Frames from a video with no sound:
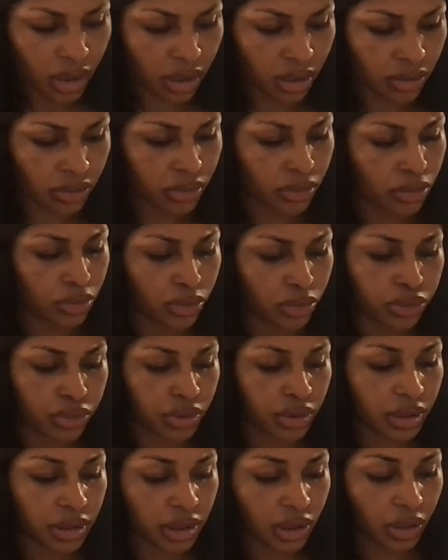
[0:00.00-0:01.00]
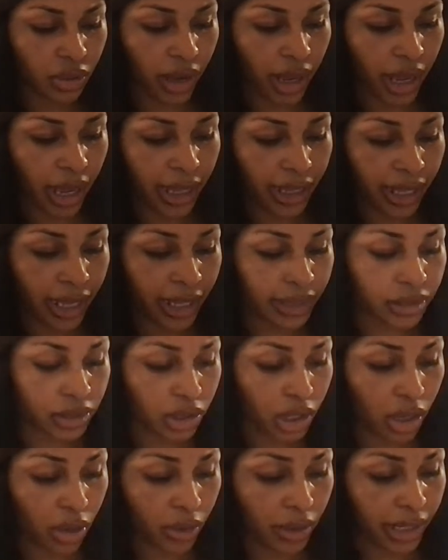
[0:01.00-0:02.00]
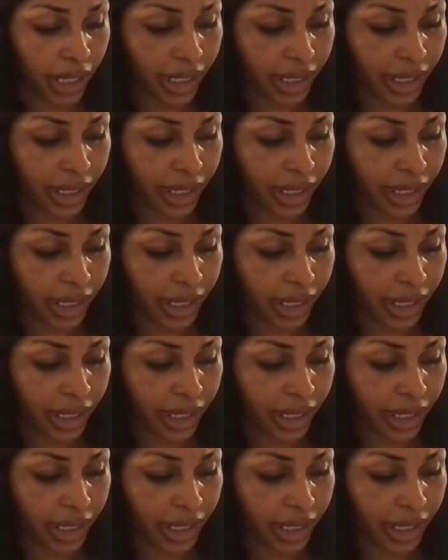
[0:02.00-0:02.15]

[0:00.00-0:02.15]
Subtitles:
ooh, so I had to go and I